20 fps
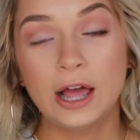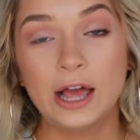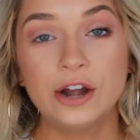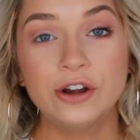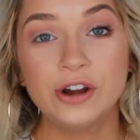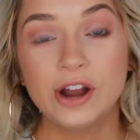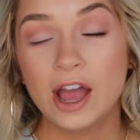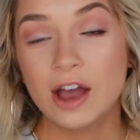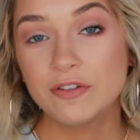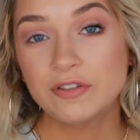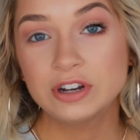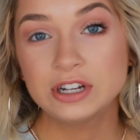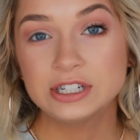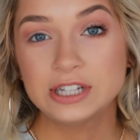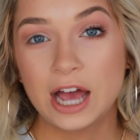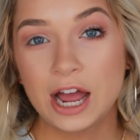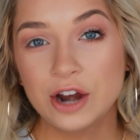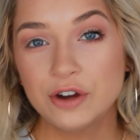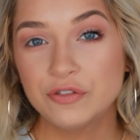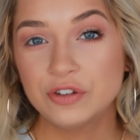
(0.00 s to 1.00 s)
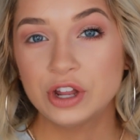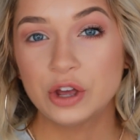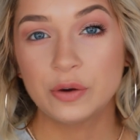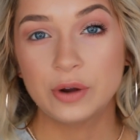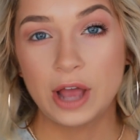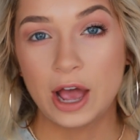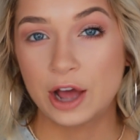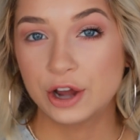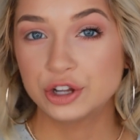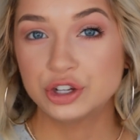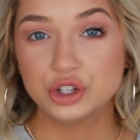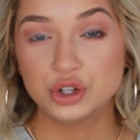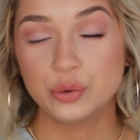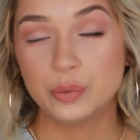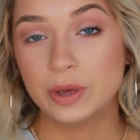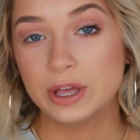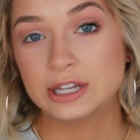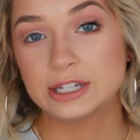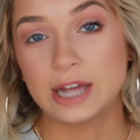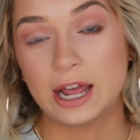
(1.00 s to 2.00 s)
liner, I have an entire video on how to do
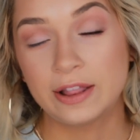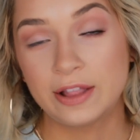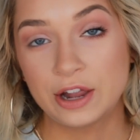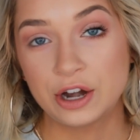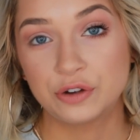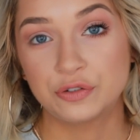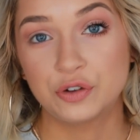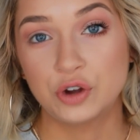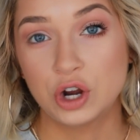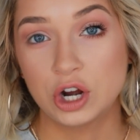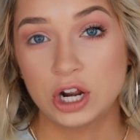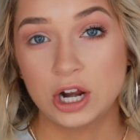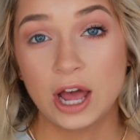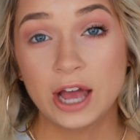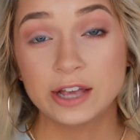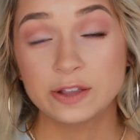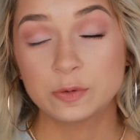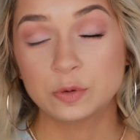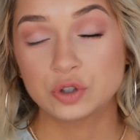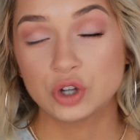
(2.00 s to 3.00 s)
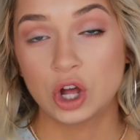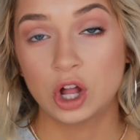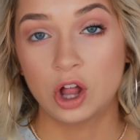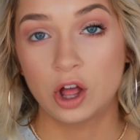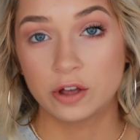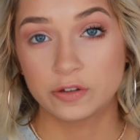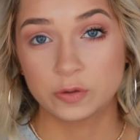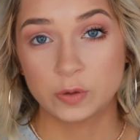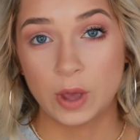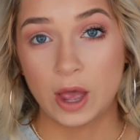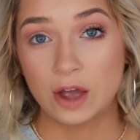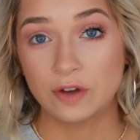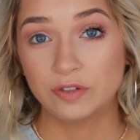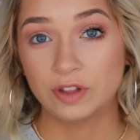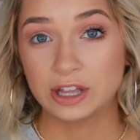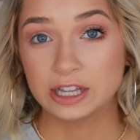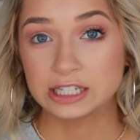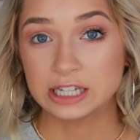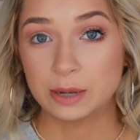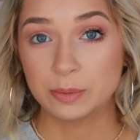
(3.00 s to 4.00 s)
winged eyeliner for hooded eyes, which I'll also have
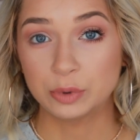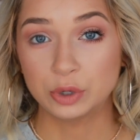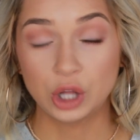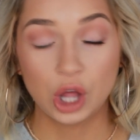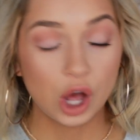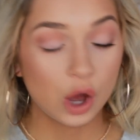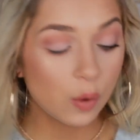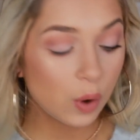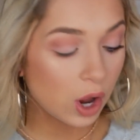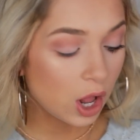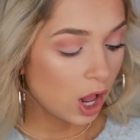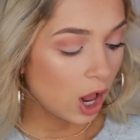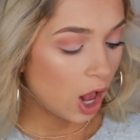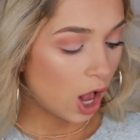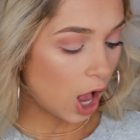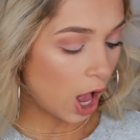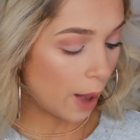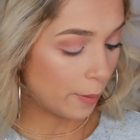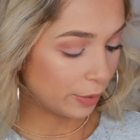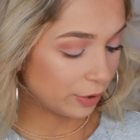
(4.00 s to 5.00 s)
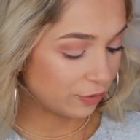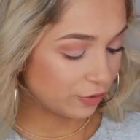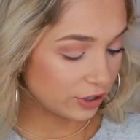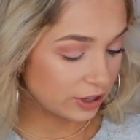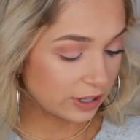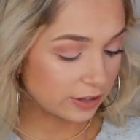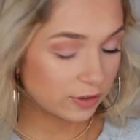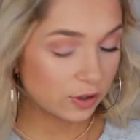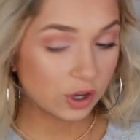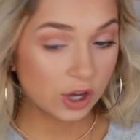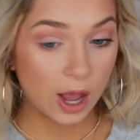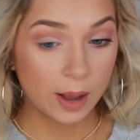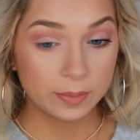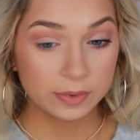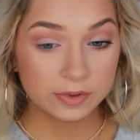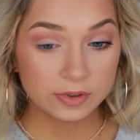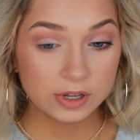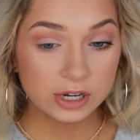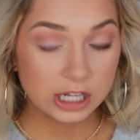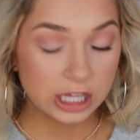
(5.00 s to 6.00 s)
linked down below. Um, but for this look, I'm
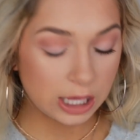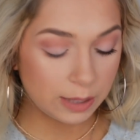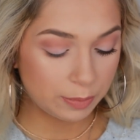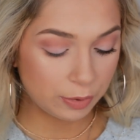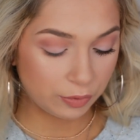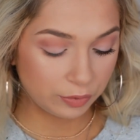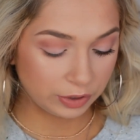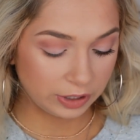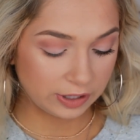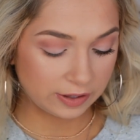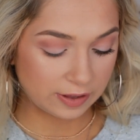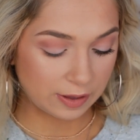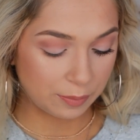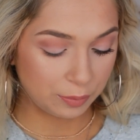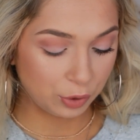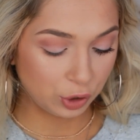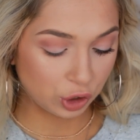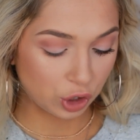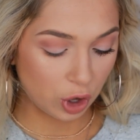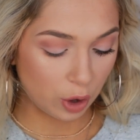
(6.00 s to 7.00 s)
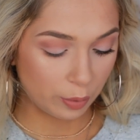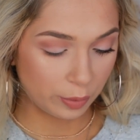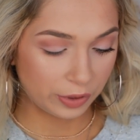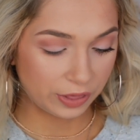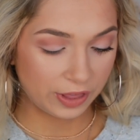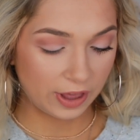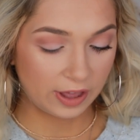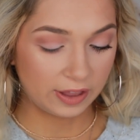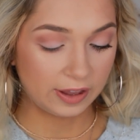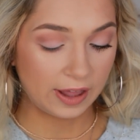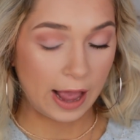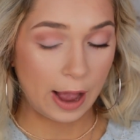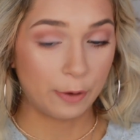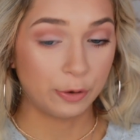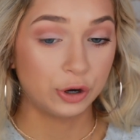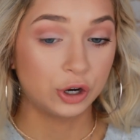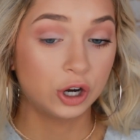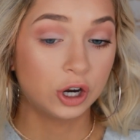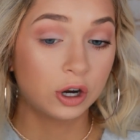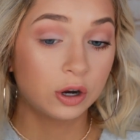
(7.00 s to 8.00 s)
just going to keep it really simple and go with that
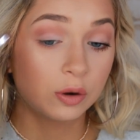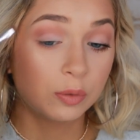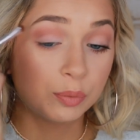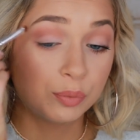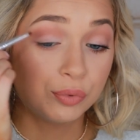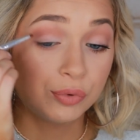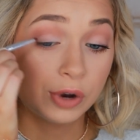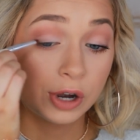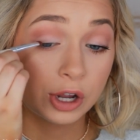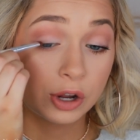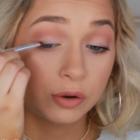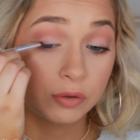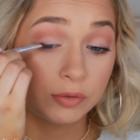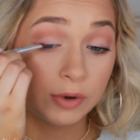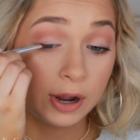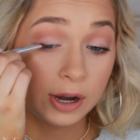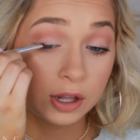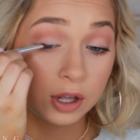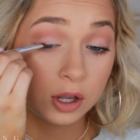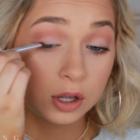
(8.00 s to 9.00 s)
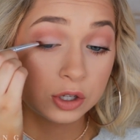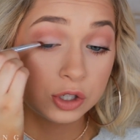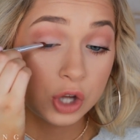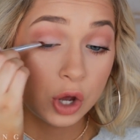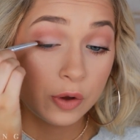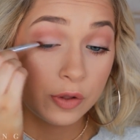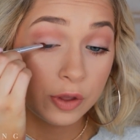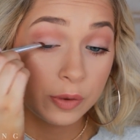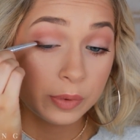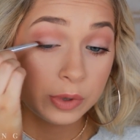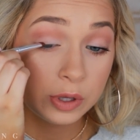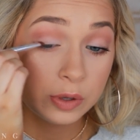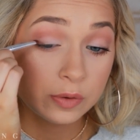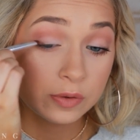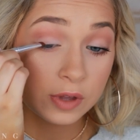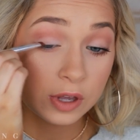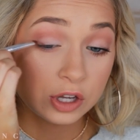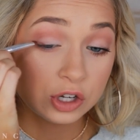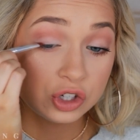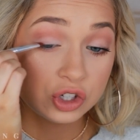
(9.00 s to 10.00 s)
outer brick red tone that we
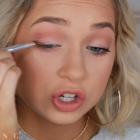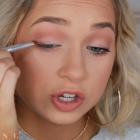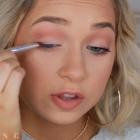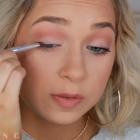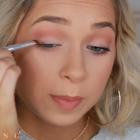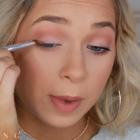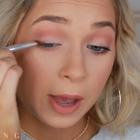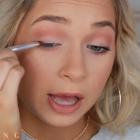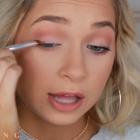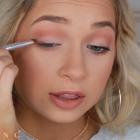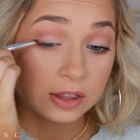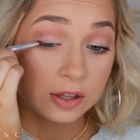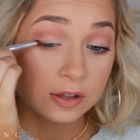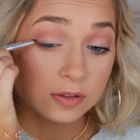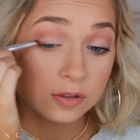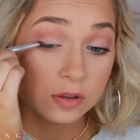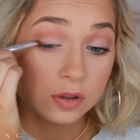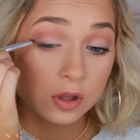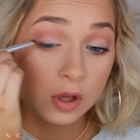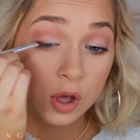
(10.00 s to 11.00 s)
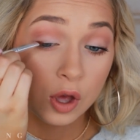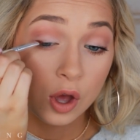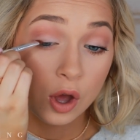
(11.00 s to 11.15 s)
use, and just pat this